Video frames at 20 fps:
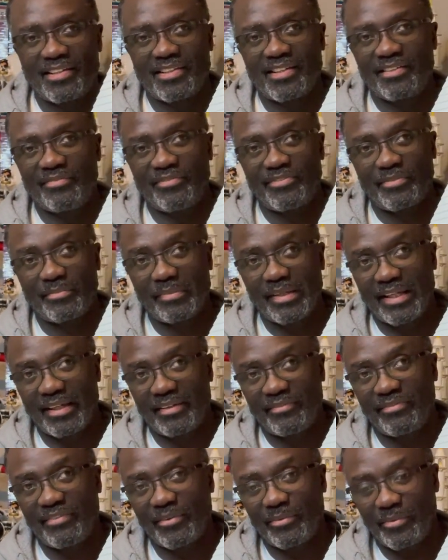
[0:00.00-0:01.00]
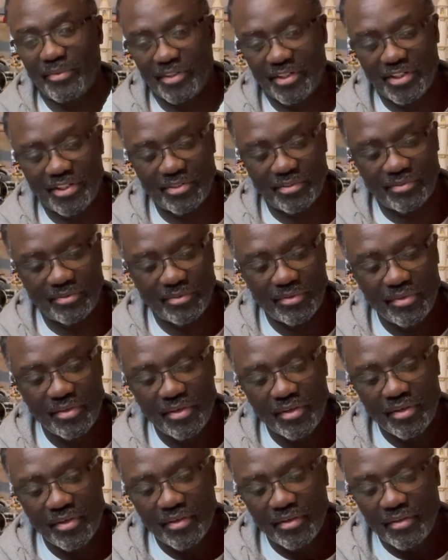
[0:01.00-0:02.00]
And for me, if I were
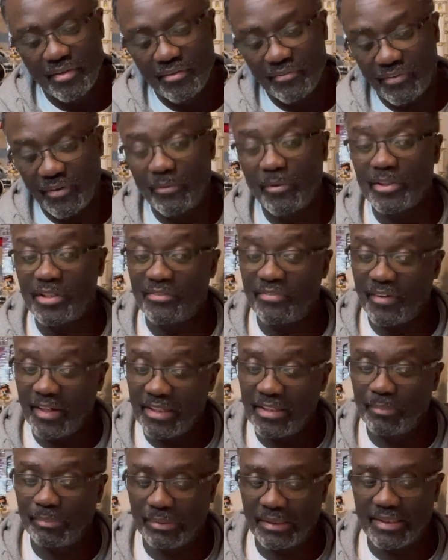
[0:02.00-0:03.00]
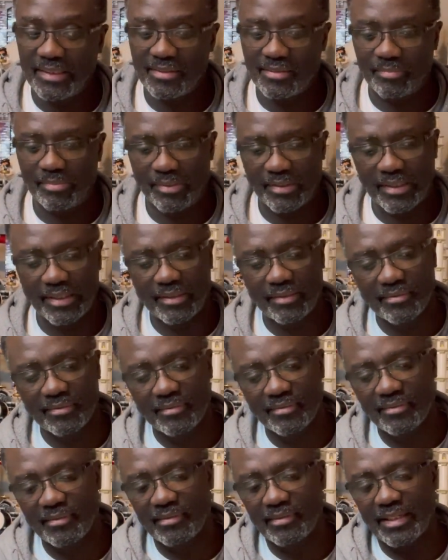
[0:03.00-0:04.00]
to find a place to put it,
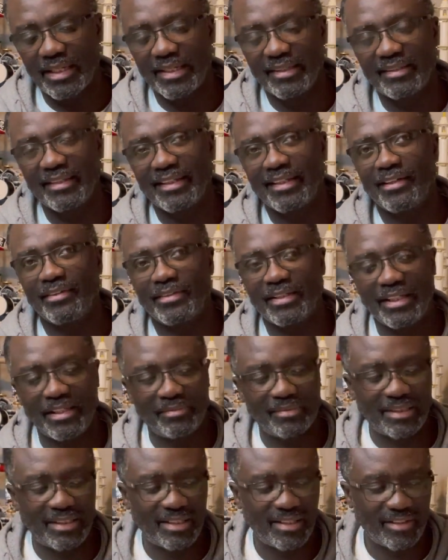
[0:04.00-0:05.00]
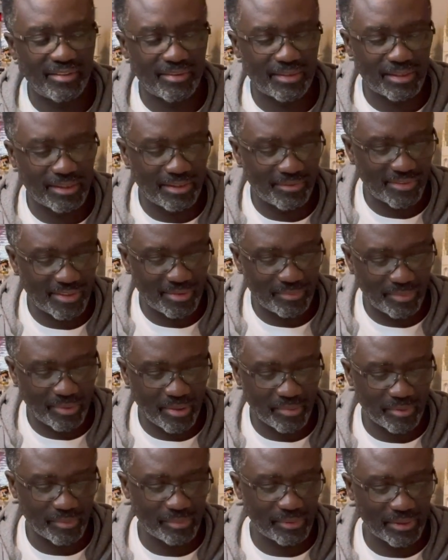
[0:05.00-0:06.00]
I think I'd keep the hieroglyphs and
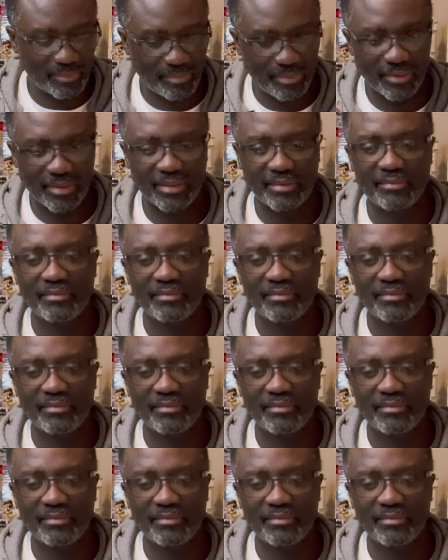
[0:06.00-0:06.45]
probably put,